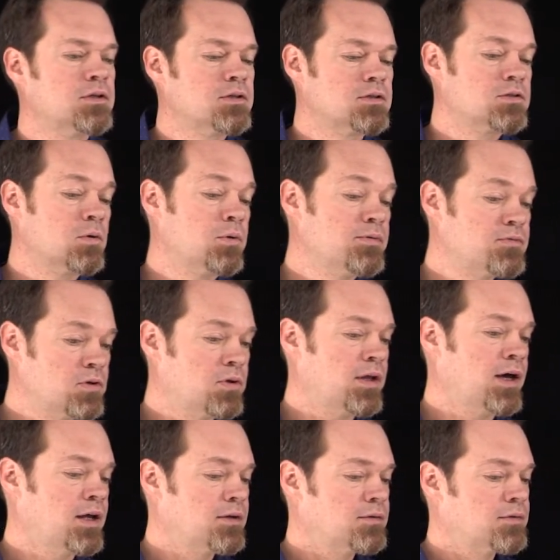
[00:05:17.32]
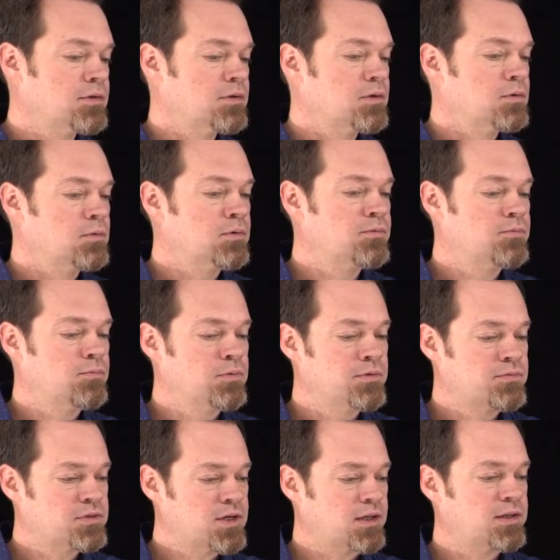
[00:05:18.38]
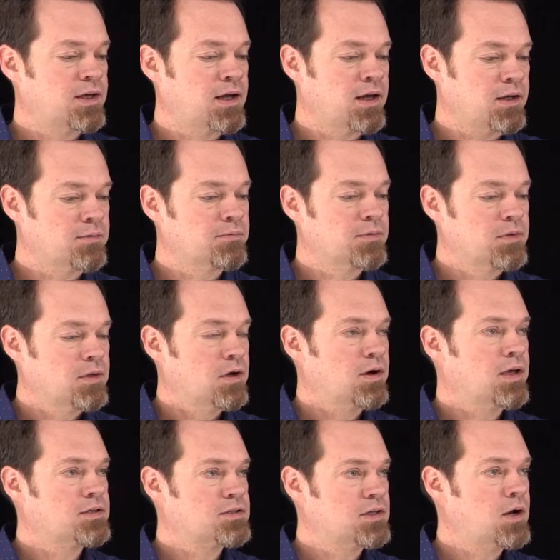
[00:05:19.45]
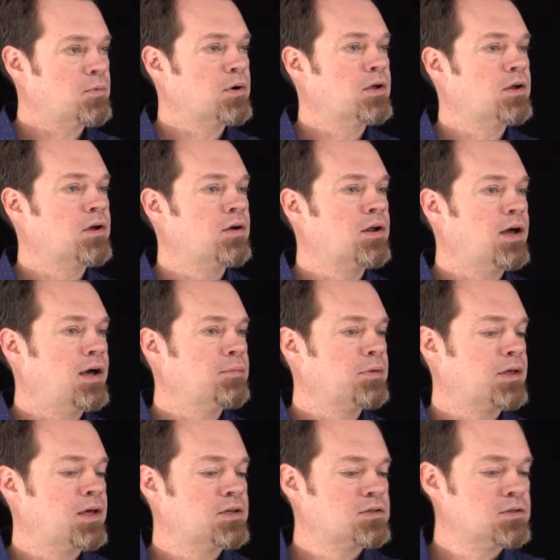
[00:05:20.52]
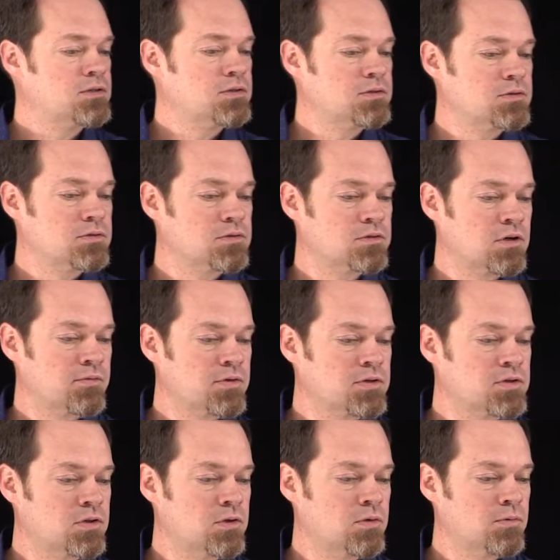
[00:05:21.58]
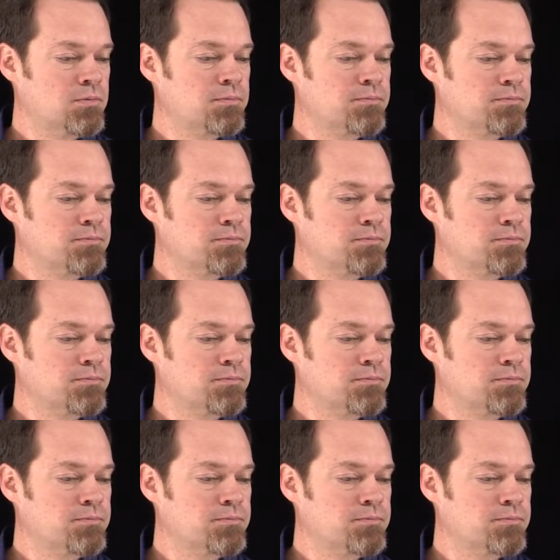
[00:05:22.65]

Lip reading: So we do that. We've checked that out. Okay, so now we're going to go to application server 2.